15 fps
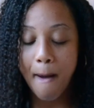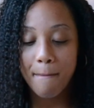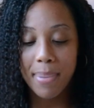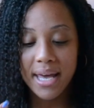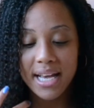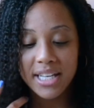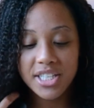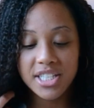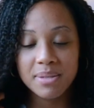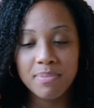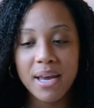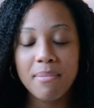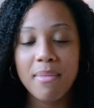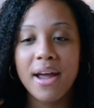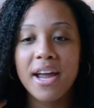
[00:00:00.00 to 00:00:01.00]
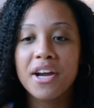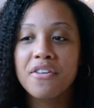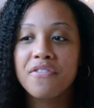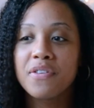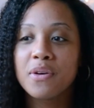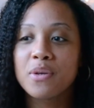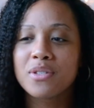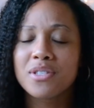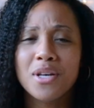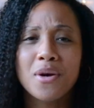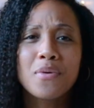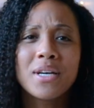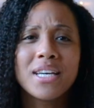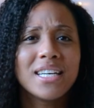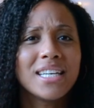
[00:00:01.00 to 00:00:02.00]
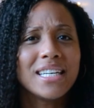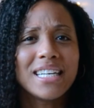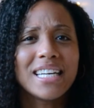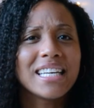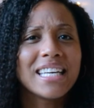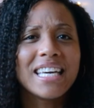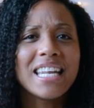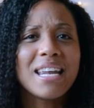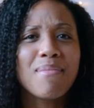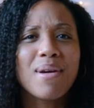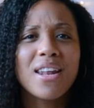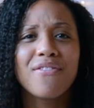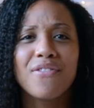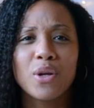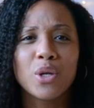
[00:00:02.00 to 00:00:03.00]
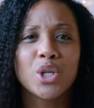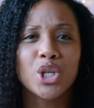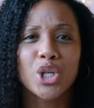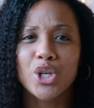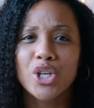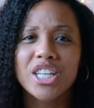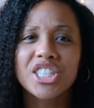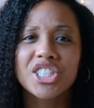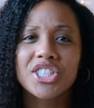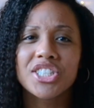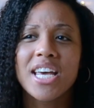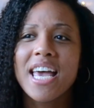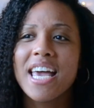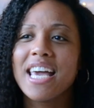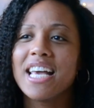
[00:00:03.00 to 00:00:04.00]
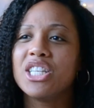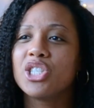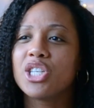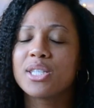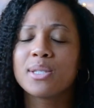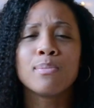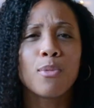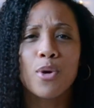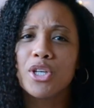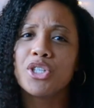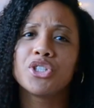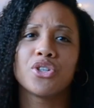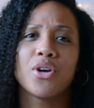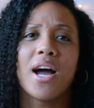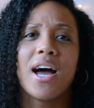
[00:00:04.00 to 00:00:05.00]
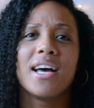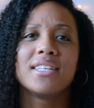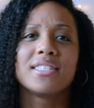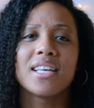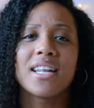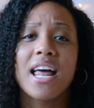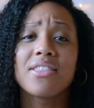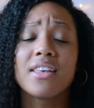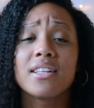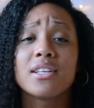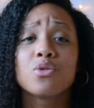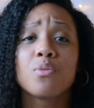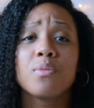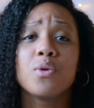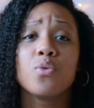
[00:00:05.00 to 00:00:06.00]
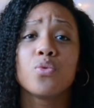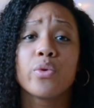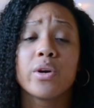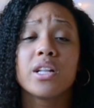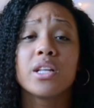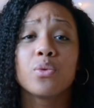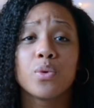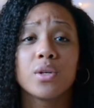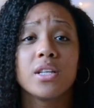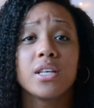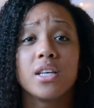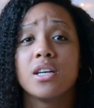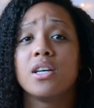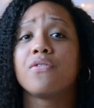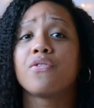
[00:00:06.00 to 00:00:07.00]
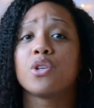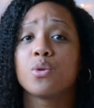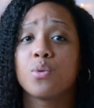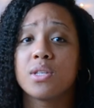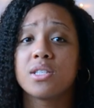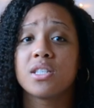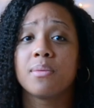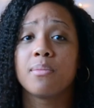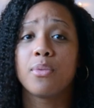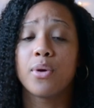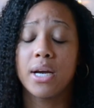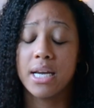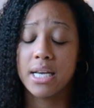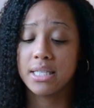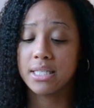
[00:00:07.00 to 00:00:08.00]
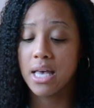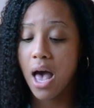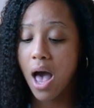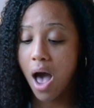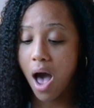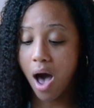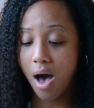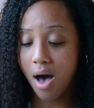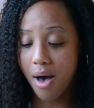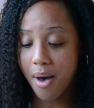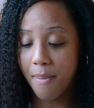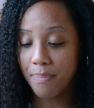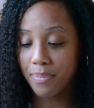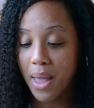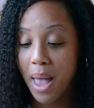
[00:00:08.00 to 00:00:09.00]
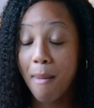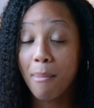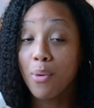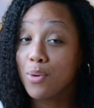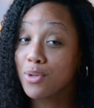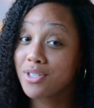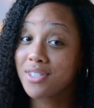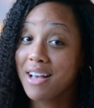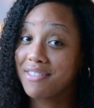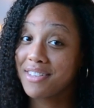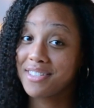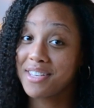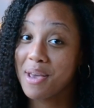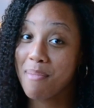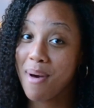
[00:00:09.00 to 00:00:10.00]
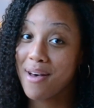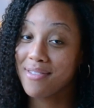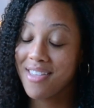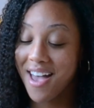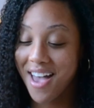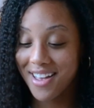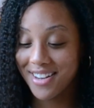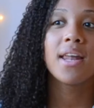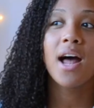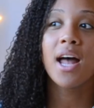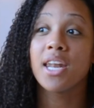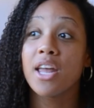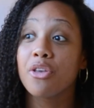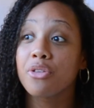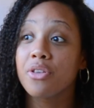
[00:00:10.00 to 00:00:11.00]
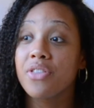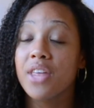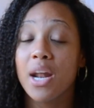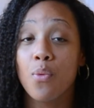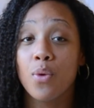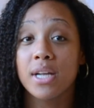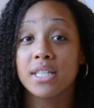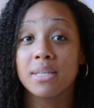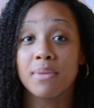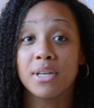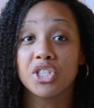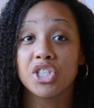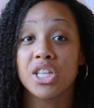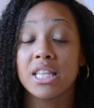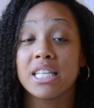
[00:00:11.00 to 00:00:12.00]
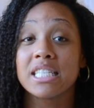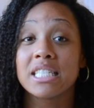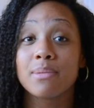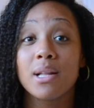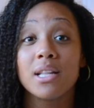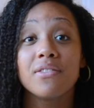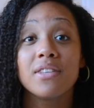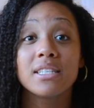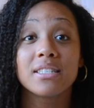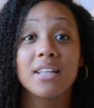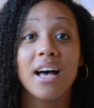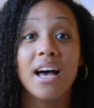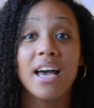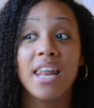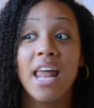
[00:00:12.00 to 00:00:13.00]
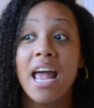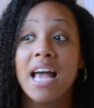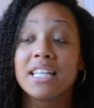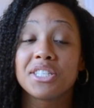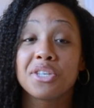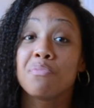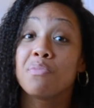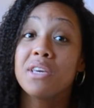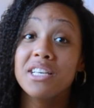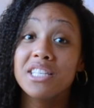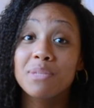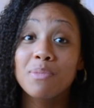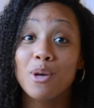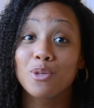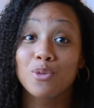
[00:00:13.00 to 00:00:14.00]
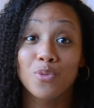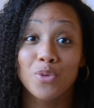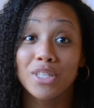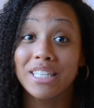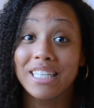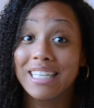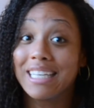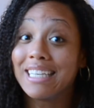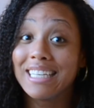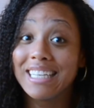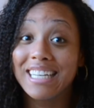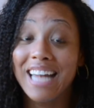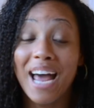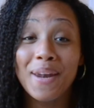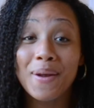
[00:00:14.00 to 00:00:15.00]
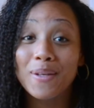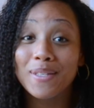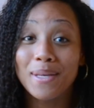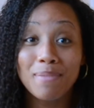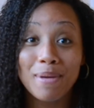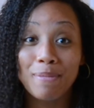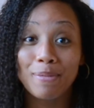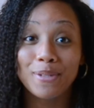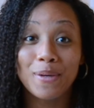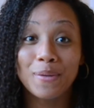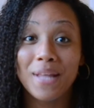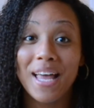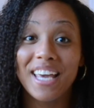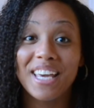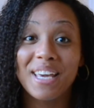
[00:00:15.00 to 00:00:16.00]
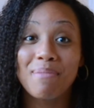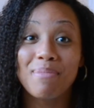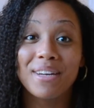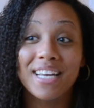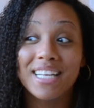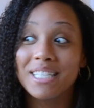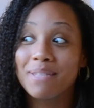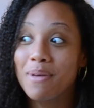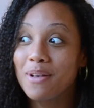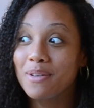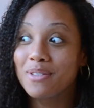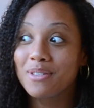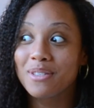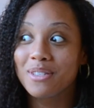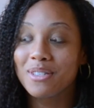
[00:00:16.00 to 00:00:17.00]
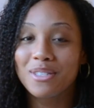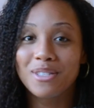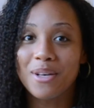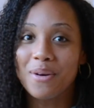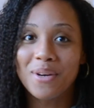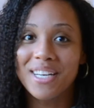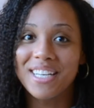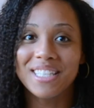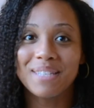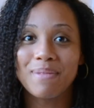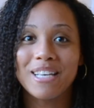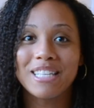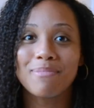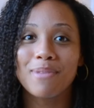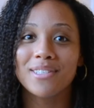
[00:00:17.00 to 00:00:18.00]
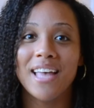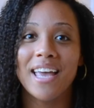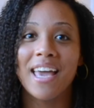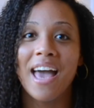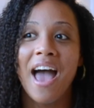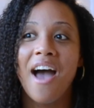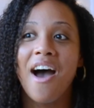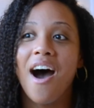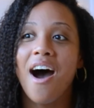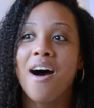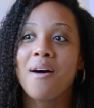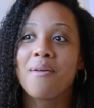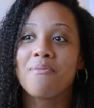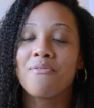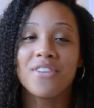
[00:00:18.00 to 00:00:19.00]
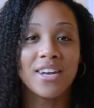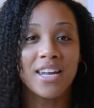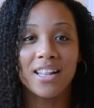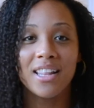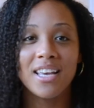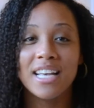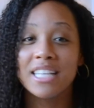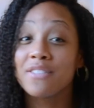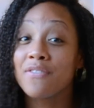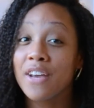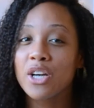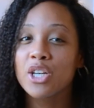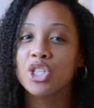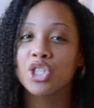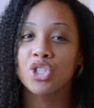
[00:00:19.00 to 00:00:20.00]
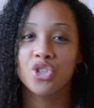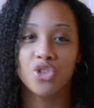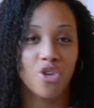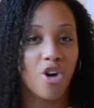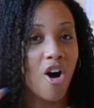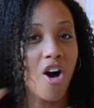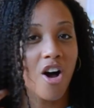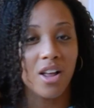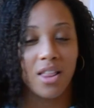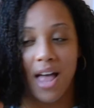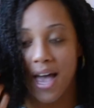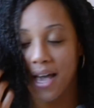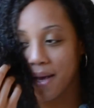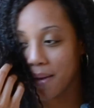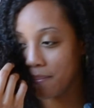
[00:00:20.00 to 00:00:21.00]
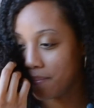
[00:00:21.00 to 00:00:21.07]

but it just made my hair feel so good again it made it feel nourished and just moisturized and I think this would be really really good for twists and braids um, but we'll just have to see about that. Another thing that I wanted to mention, the smell of this line to me smells really good. I know some people don't like it, but it smells so good to me. It smells like um, vanilla. It's very strong. Like